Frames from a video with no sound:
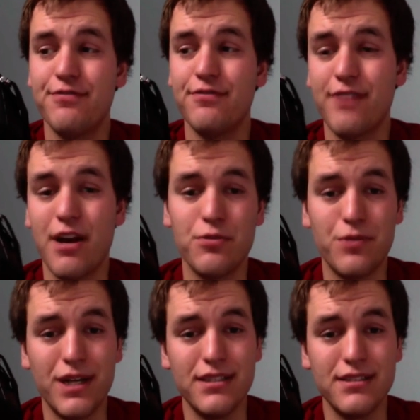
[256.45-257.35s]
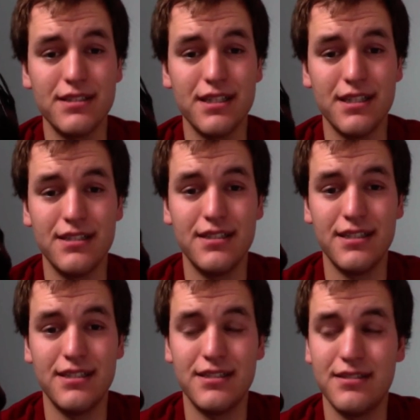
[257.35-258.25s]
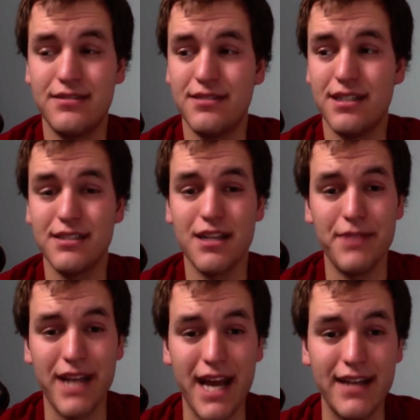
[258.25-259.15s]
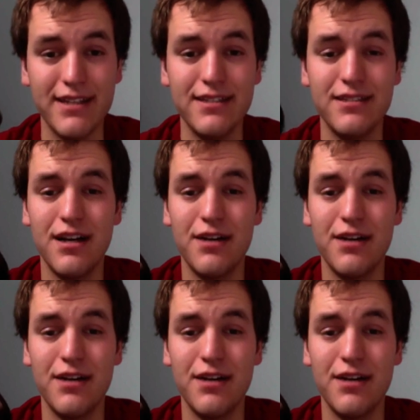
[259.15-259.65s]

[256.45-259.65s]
found ways that it does come in handy.